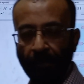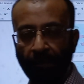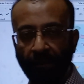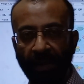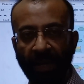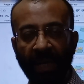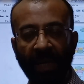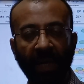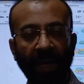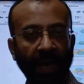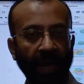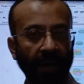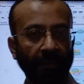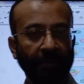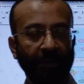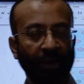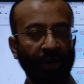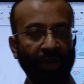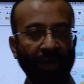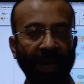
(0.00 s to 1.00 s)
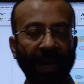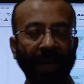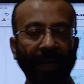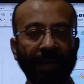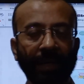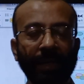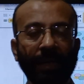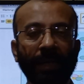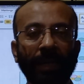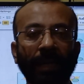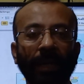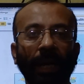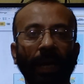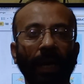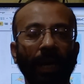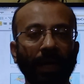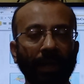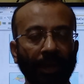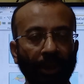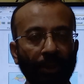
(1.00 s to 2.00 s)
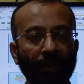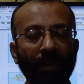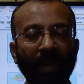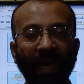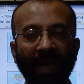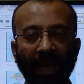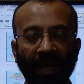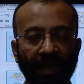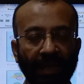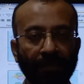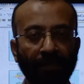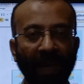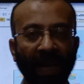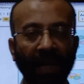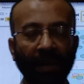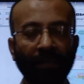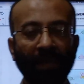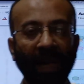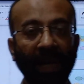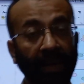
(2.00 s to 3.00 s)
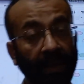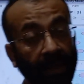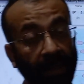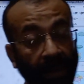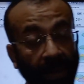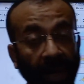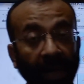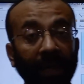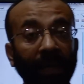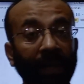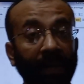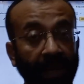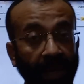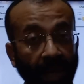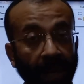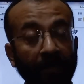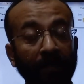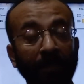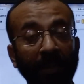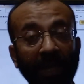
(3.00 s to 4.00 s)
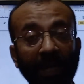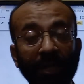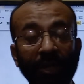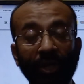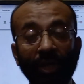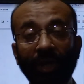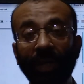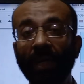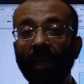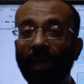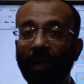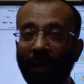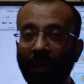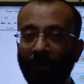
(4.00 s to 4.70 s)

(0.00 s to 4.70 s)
we have checked through an experiment that temperature